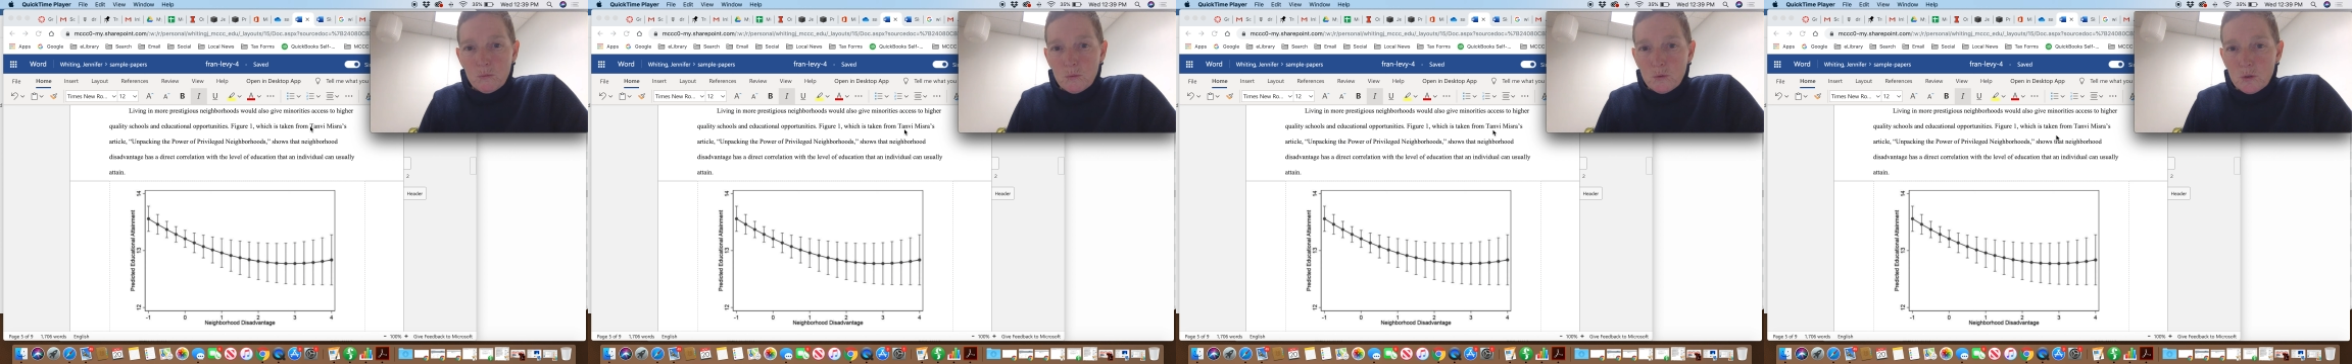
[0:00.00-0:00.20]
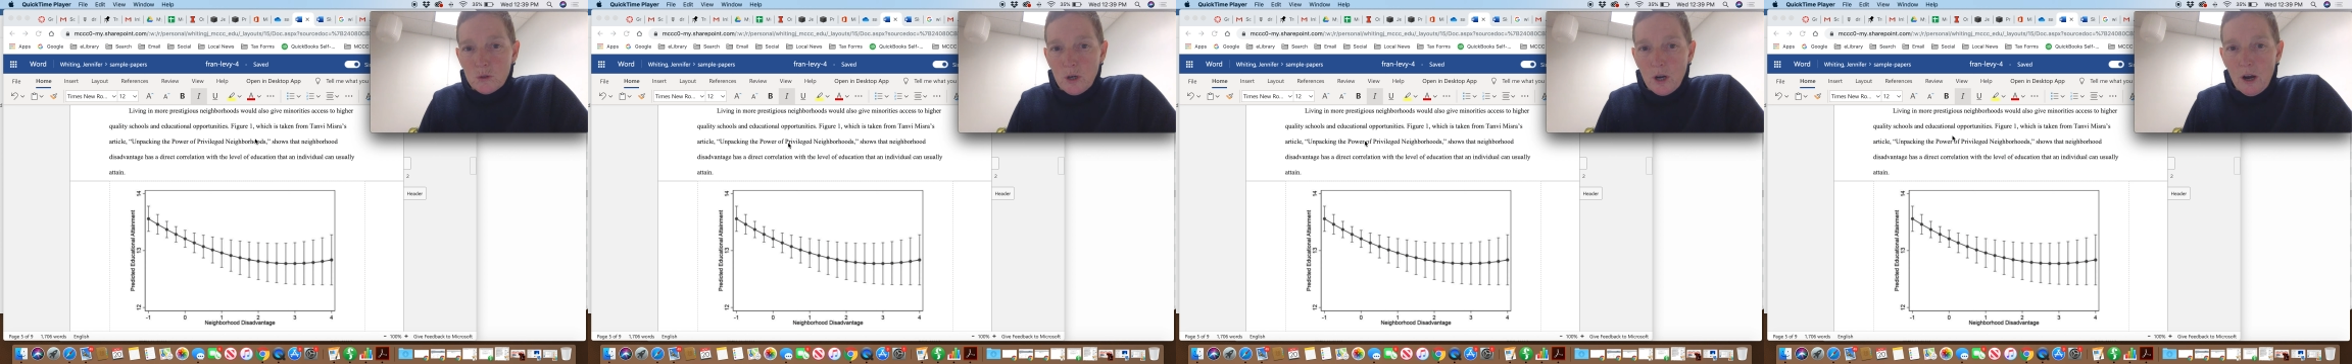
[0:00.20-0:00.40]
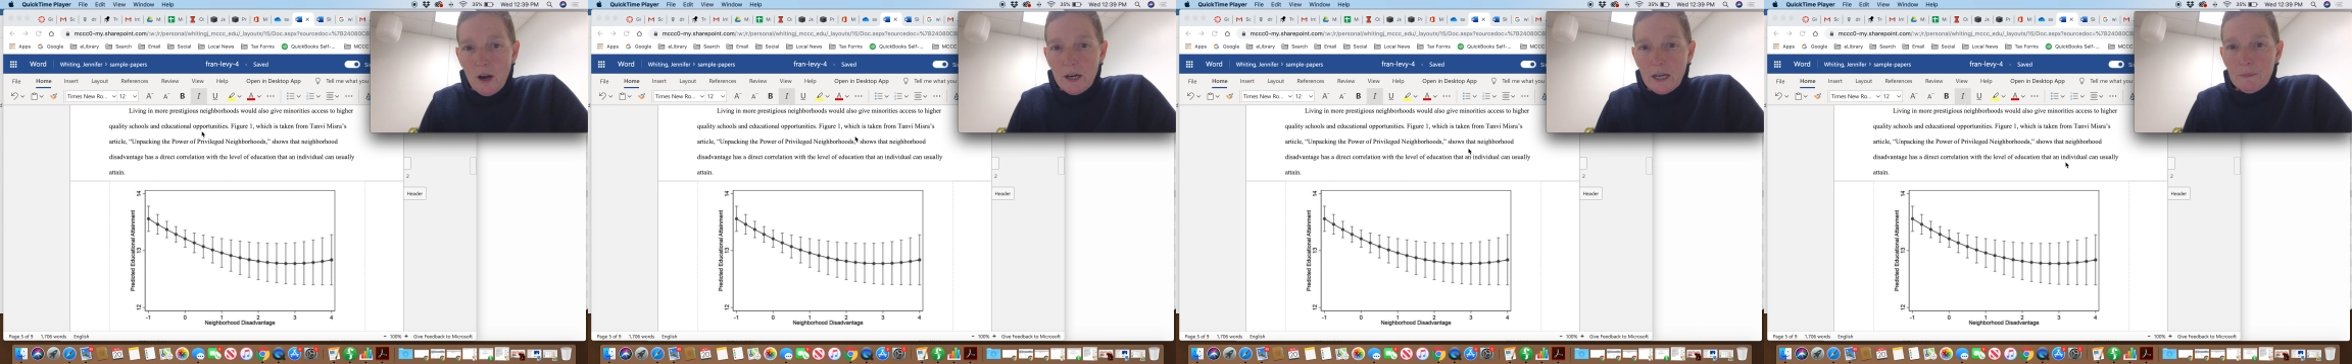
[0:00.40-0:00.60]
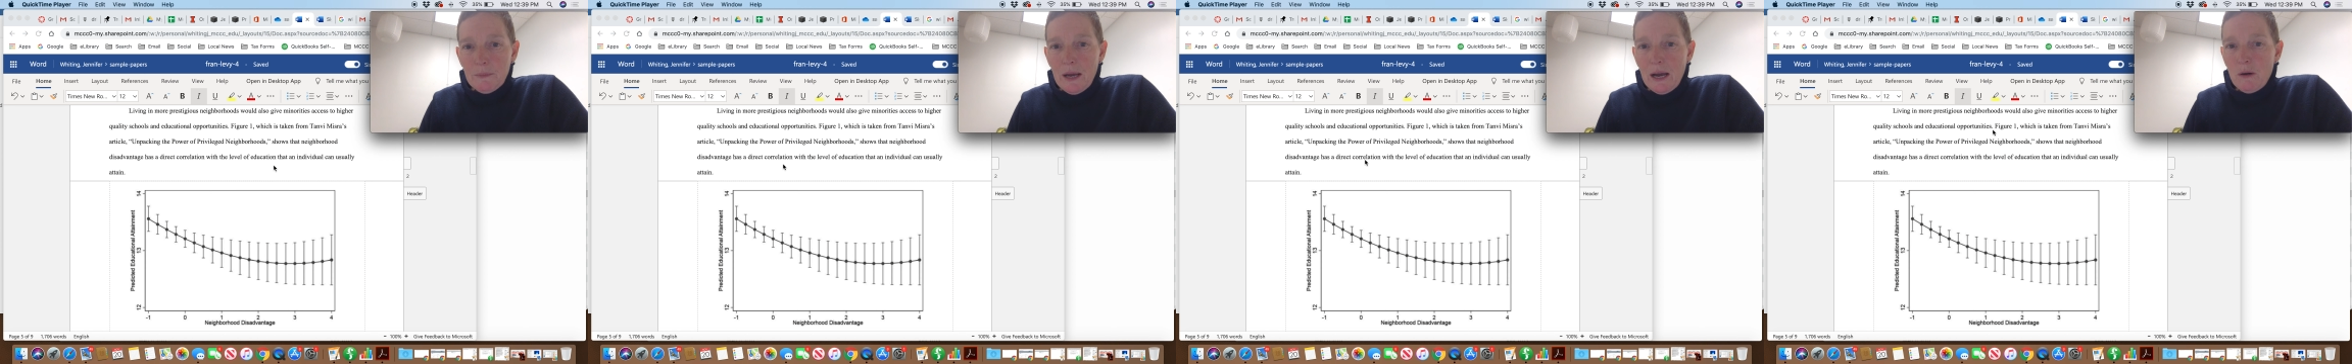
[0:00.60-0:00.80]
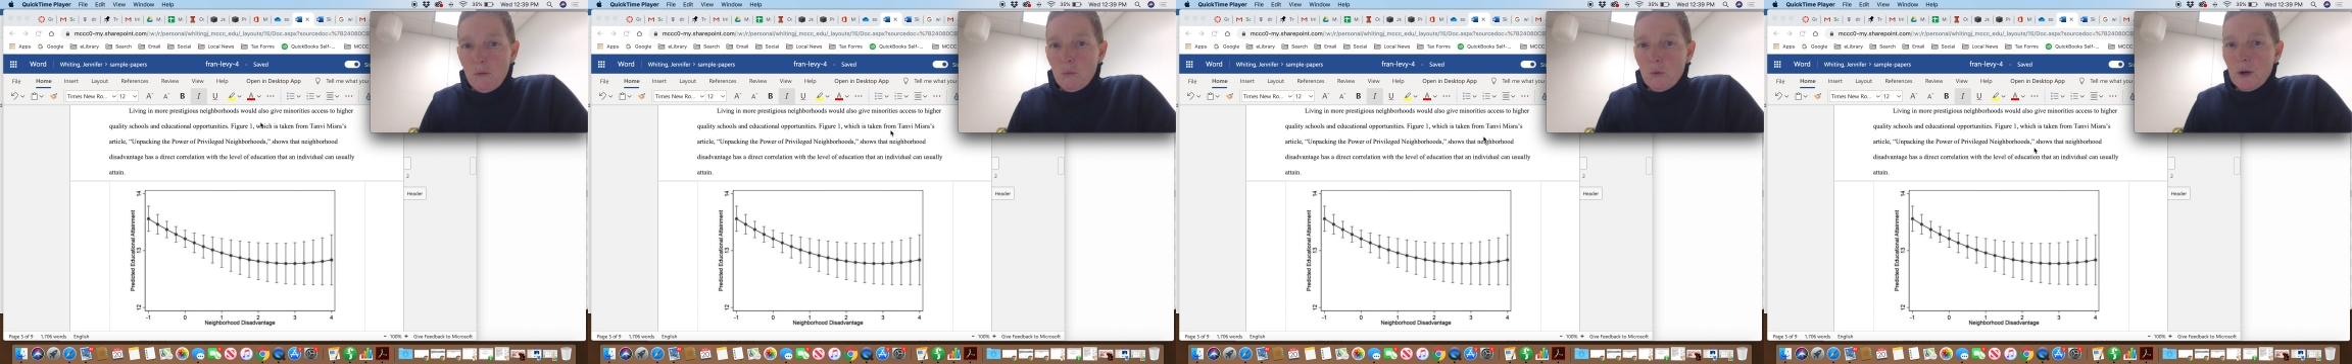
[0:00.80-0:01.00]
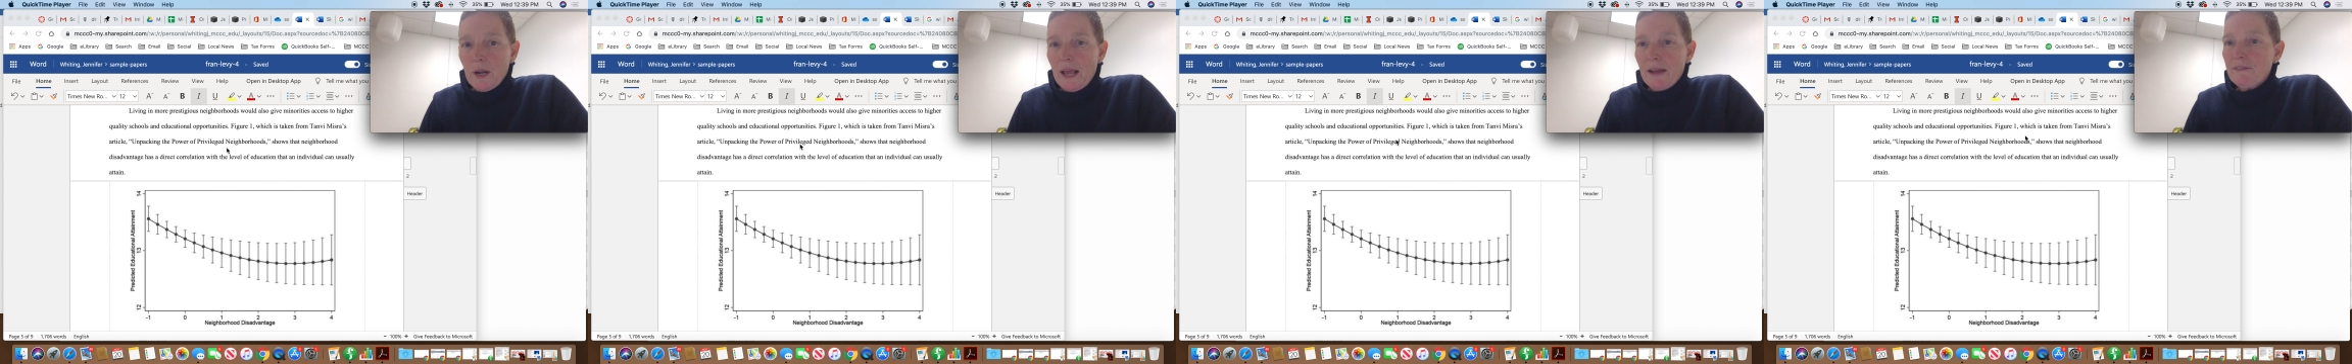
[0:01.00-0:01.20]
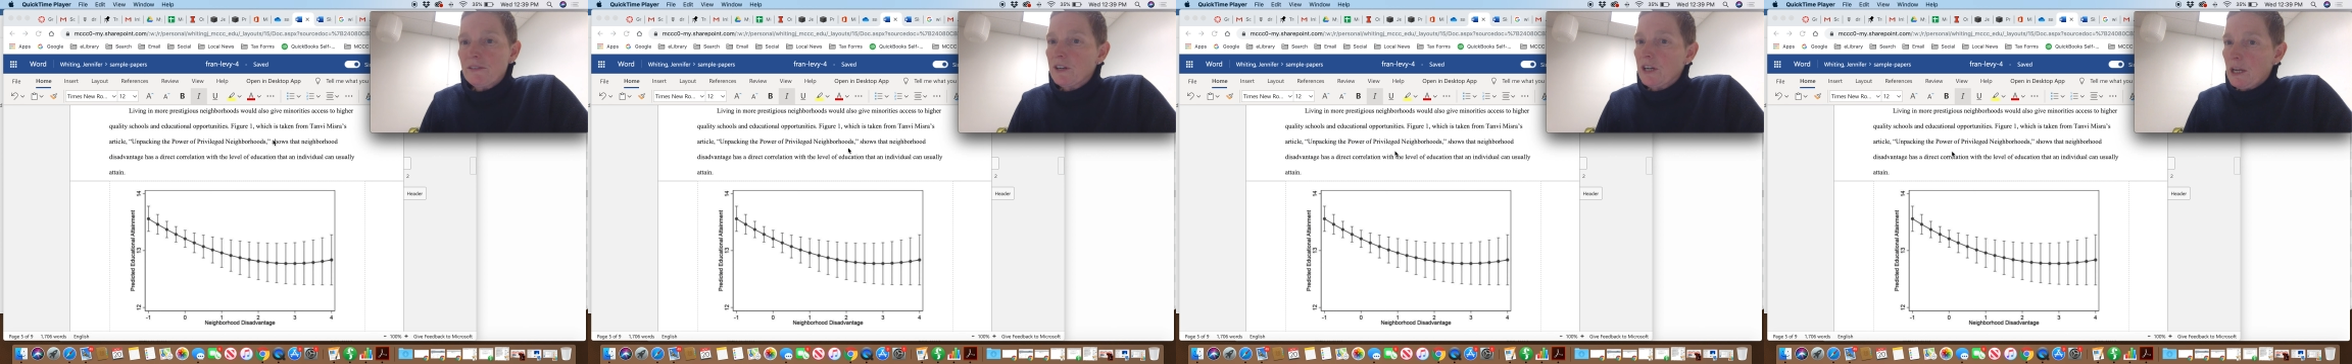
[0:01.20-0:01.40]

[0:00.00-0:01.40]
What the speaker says: talk about whatever